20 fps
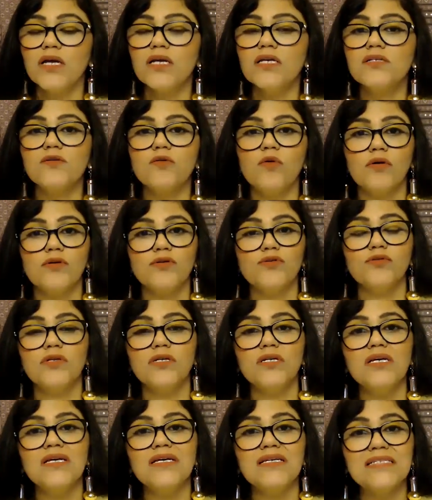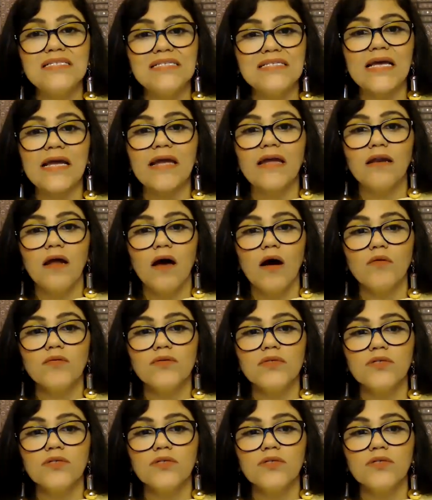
is gone to the second house.